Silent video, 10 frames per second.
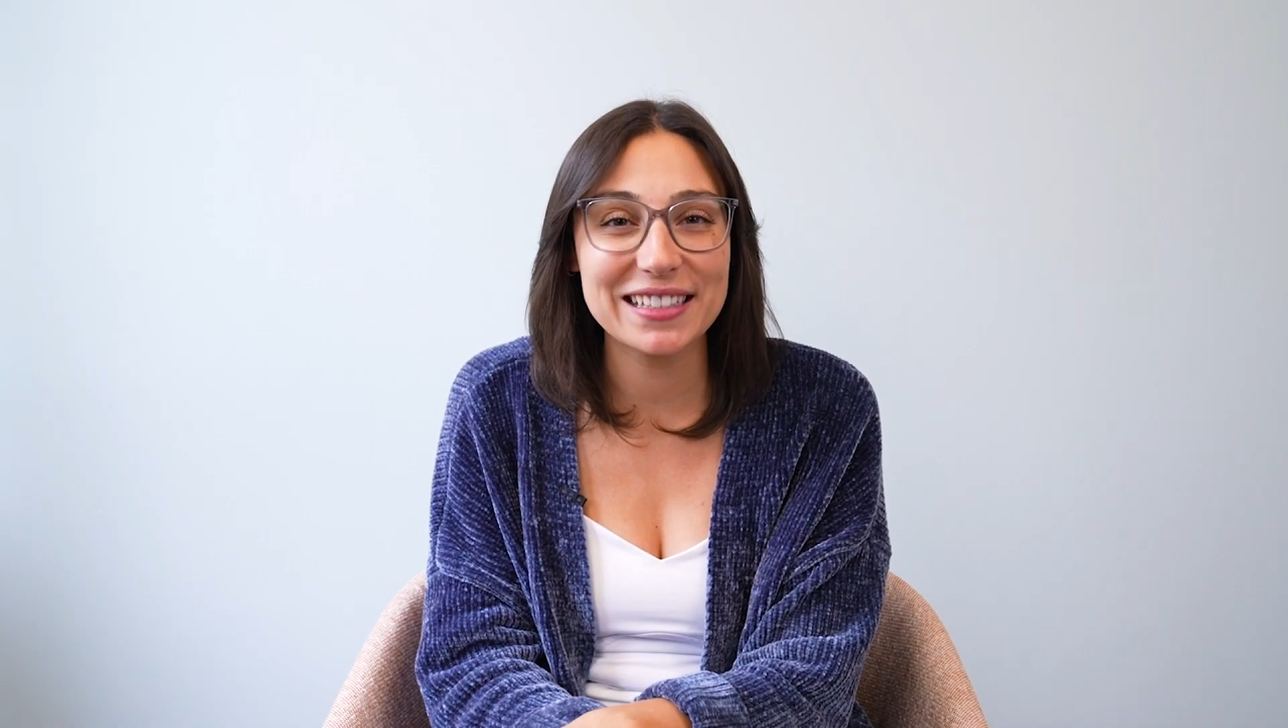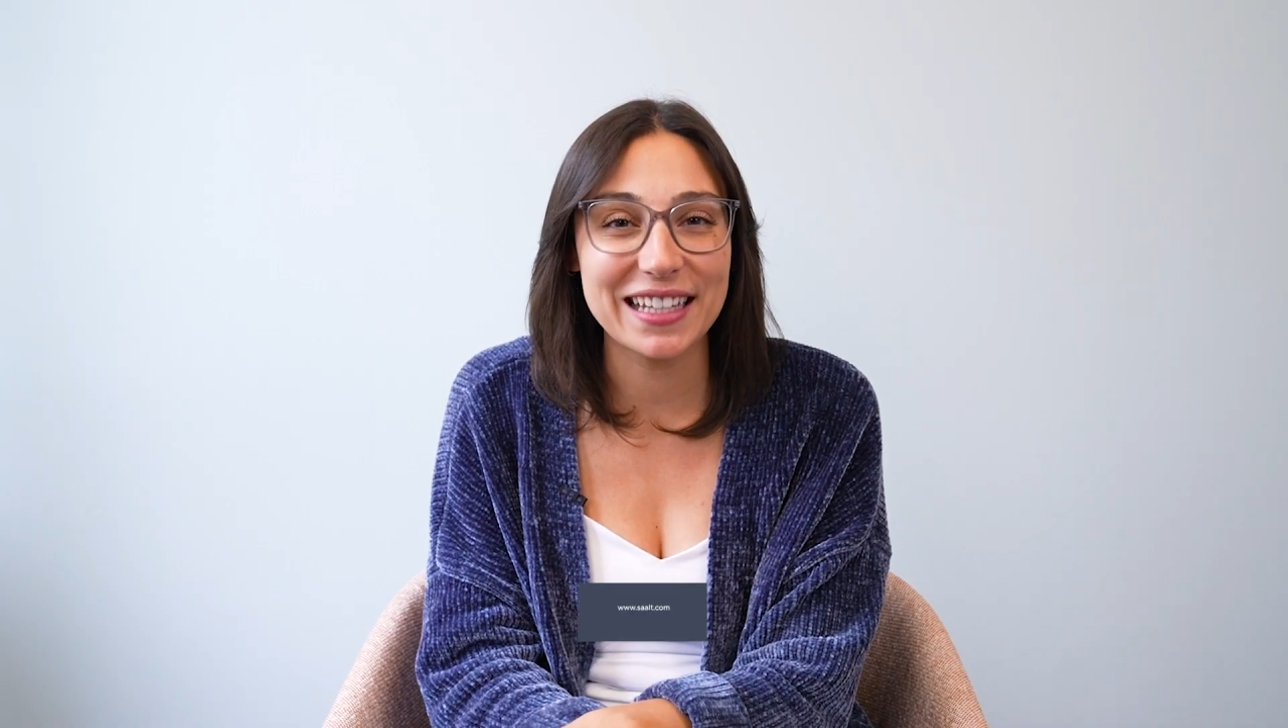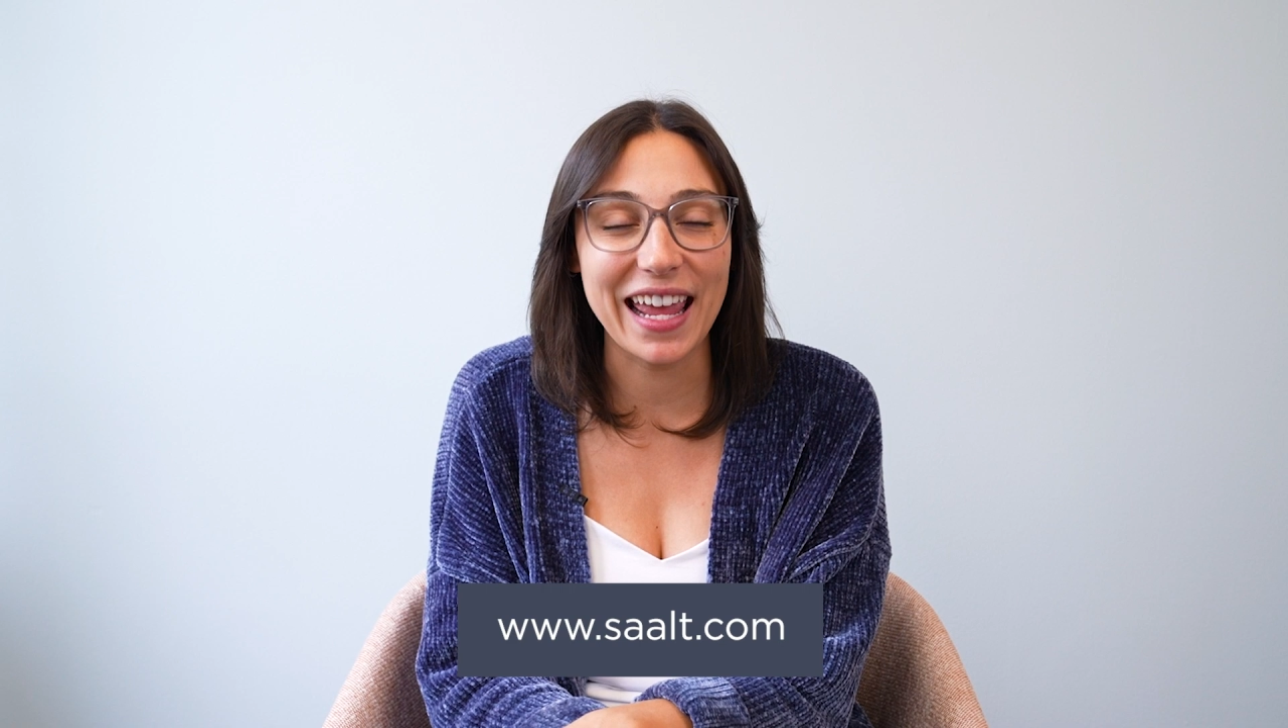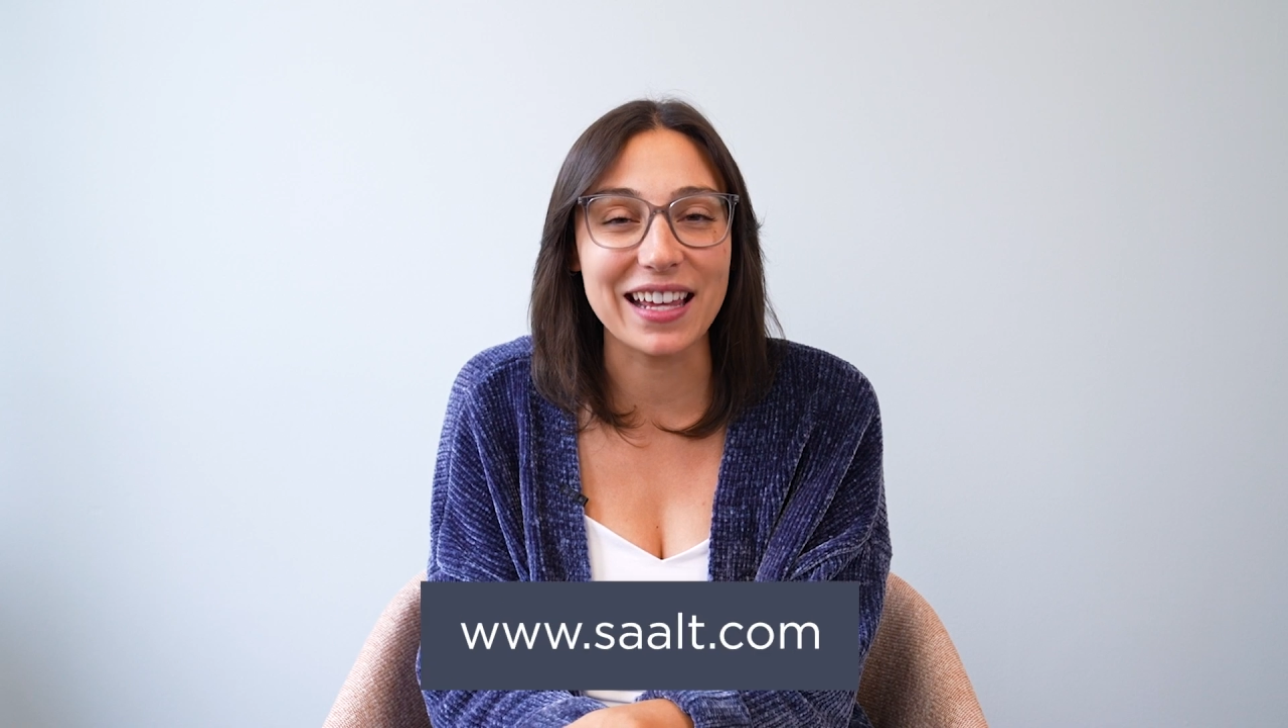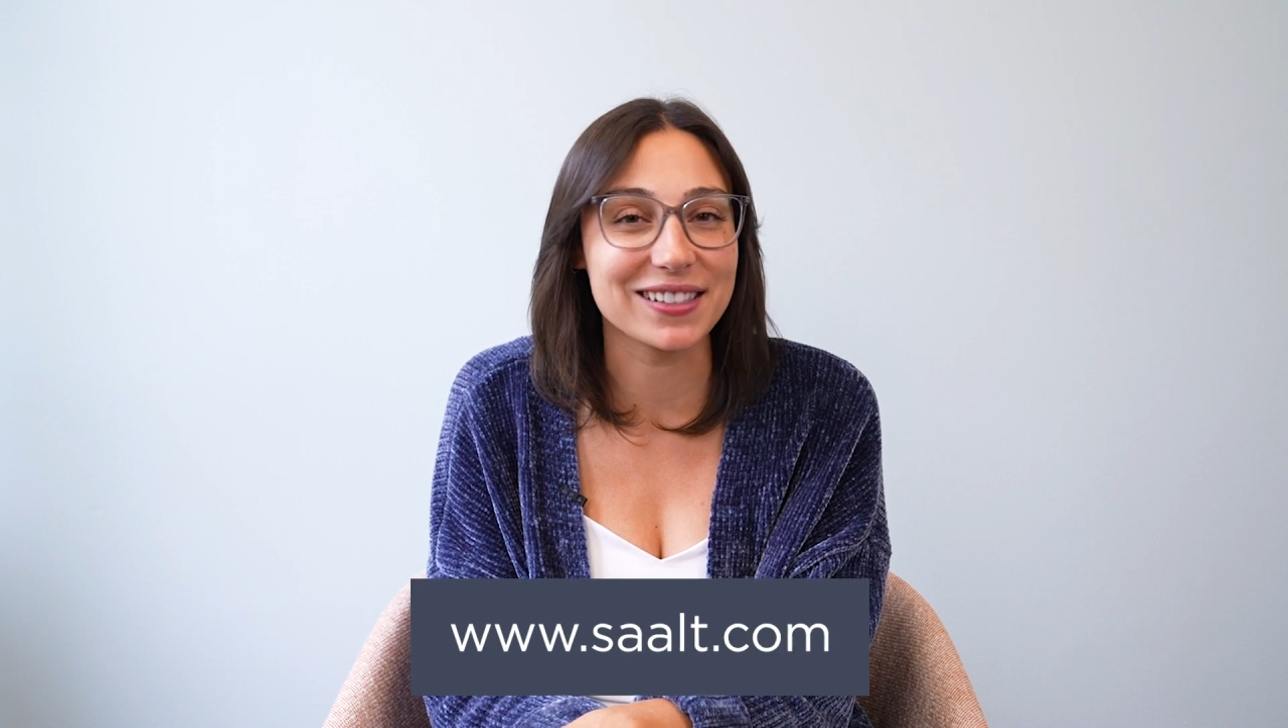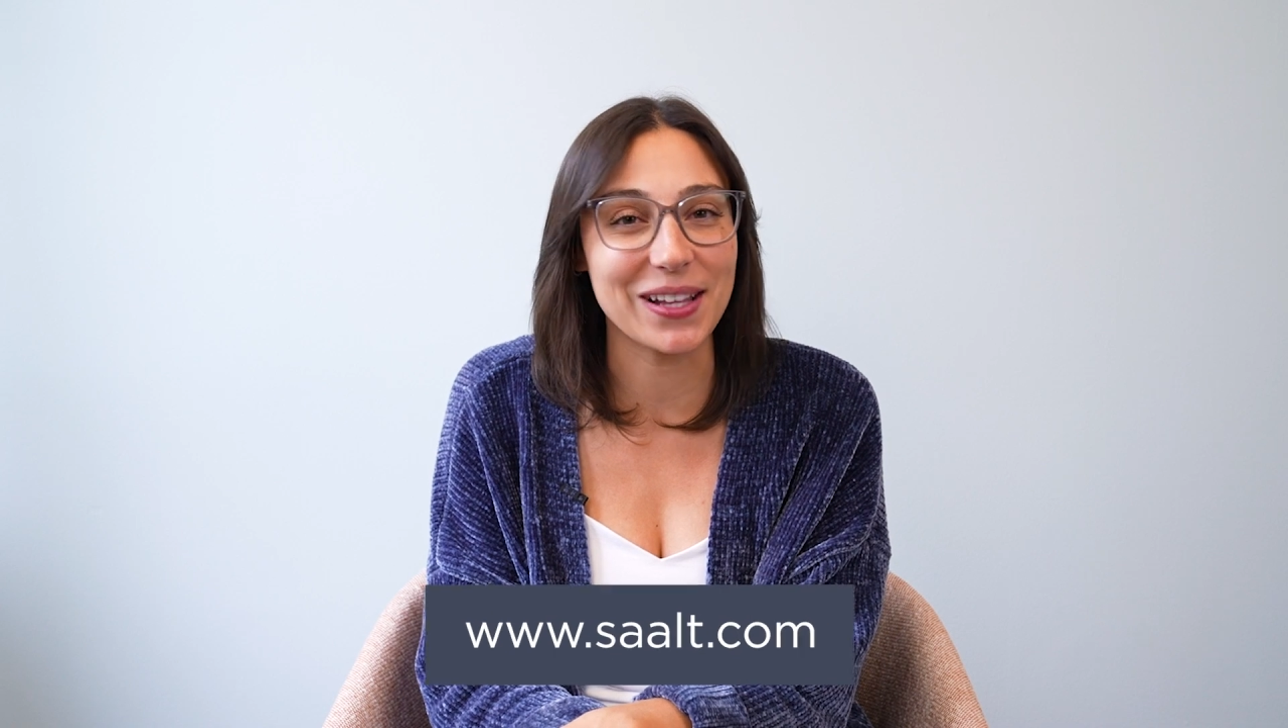today at